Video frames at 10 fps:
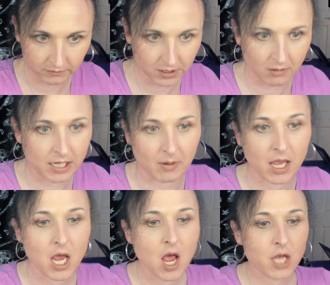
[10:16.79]
So anyway,
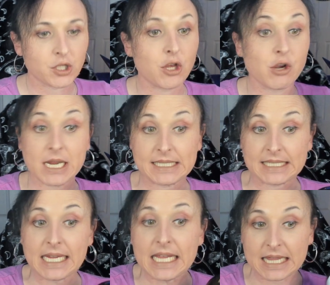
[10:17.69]
so you can
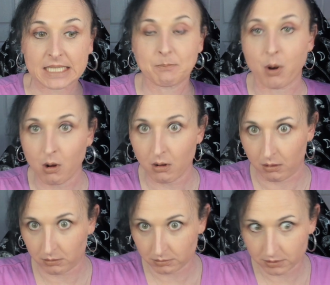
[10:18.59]
see this
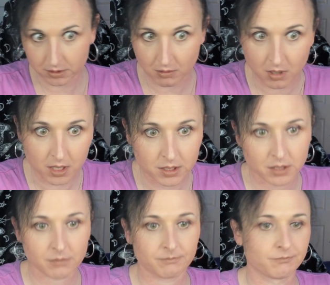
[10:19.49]
pull towards